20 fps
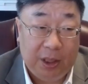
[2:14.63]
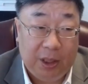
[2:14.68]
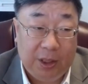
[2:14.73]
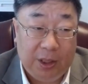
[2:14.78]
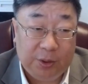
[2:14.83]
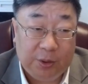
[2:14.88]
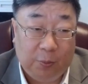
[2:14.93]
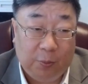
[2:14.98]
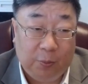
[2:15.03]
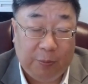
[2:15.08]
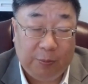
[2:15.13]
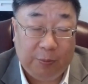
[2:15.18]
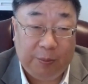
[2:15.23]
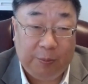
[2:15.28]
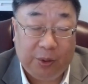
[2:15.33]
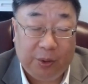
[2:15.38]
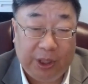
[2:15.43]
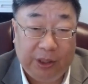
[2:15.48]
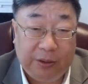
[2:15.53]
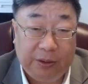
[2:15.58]
So what we
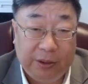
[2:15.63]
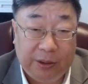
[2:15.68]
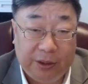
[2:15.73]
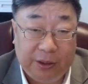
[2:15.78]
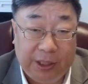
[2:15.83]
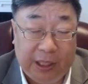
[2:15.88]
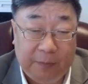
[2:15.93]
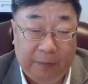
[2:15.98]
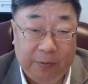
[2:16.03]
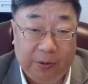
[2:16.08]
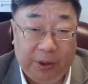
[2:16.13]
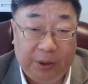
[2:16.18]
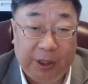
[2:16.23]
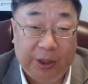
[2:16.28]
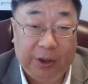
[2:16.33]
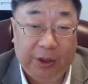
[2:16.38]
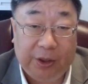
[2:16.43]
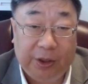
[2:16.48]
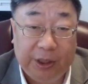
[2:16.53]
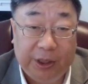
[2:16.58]
bring to the table
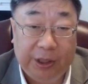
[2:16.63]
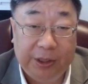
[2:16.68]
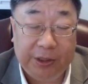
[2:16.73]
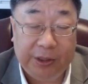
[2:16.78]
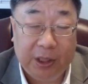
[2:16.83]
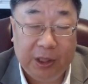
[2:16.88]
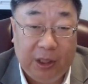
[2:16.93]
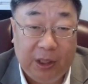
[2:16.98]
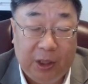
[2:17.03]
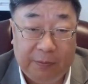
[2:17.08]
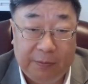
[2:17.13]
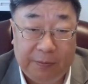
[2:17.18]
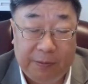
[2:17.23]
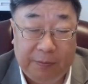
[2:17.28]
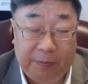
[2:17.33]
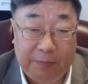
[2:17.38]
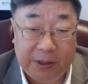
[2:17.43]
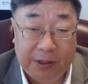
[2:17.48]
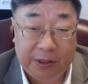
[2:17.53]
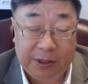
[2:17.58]
here is, and we've been
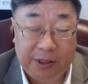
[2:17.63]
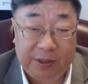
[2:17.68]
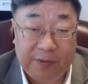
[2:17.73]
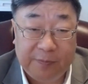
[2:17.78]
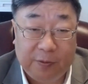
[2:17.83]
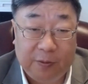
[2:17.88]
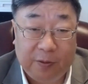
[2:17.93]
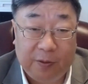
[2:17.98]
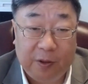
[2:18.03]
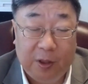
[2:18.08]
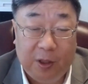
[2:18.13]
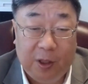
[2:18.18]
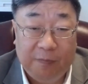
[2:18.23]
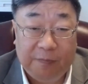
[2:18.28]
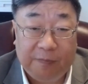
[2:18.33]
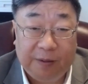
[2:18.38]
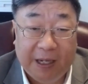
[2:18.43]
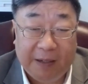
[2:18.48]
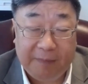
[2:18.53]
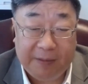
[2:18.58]
in business for
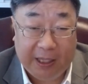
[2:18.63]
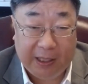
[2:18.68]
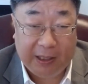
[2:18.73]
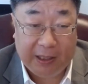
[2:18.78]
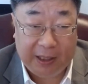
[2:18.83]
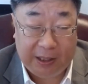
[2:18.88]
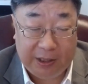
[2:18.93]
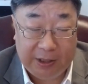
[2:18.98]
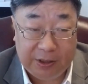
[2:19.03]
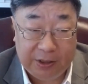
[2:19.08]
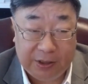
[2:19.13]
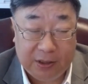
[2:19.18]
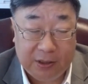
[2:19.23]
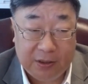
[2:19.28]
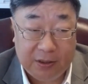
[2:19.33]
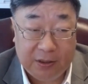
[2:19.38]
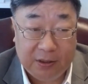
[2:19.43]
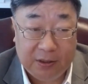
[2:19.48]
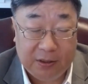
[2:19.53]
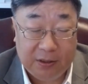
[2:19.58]
5 decades,
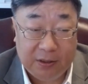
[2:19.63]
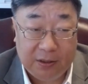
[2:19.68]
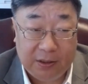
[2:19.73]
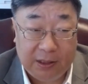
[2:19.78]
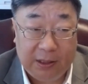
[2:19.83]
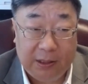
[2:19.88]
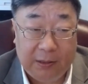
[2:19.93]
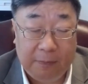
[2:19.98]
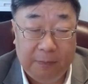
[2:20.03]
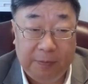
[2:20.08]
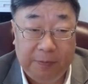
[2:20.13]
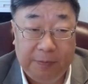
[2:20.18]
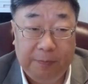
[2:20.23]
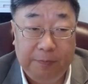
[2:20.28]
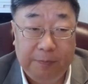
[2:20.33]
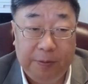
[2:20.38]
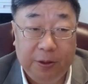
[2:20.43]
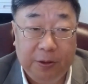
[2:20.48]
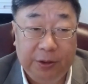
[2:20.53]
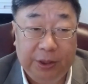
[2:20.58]
and then we've been
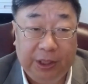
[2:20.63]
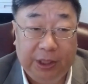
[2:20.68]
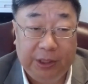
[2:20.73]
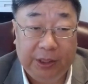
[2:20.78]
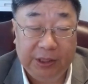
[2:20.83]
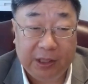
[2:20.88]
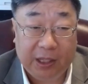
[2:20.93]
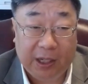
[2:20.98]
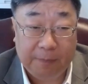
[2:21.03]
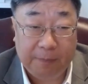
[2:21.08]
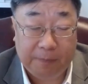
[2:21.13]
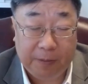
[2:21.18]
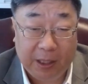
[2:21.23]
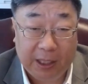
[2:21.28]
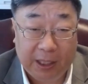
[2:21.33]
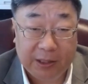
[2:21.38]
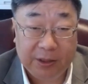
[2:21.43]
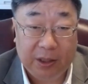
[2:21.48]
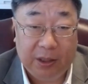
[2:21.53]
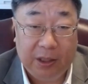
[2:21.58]
building this
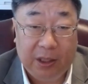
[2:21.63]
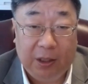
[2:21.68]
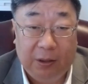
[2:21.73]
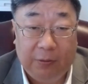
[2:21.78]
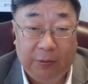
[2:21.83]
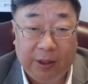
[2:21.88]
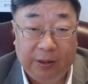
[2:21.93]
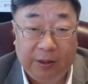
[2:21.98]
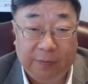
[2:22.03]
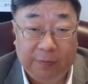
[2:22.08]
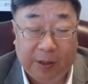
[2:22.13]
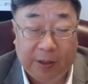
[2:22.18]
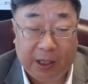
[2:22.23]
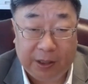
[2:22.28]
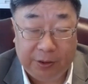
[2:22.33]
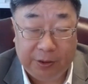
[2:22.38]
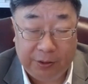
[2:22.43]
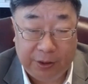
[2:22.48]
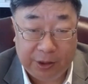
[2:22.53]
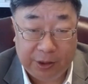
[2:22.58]
complex rectifier
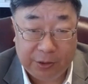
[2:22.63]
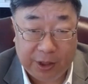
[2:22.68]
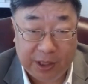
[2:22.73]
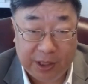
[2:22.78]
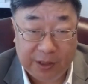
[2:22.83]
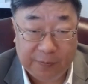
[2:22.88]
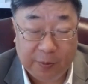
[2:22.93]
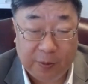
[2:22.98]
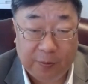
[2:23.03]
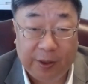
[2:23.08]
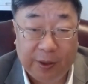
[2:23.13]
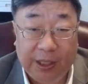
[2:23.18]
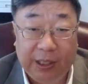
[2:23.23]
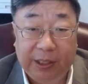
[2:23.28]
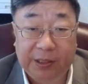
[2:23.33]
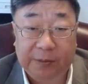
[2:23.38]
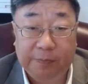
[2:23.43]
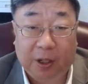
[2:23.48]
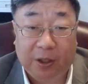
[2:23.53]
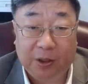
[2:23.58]
duty transformer and
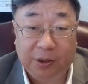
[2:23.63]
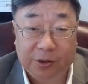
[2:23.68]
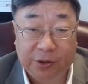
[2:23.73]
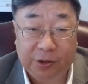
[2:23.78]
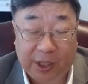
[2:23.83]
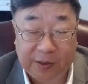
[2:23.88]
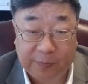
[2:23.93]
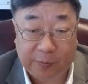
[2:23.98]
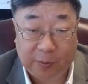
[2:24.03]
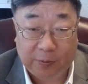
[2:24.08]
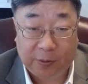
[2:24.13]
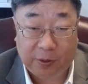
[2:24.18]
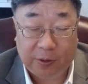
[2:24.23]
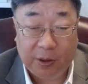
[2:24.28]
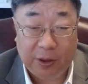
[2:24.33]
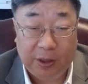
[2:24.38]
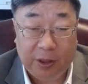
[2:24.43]
this power transformer,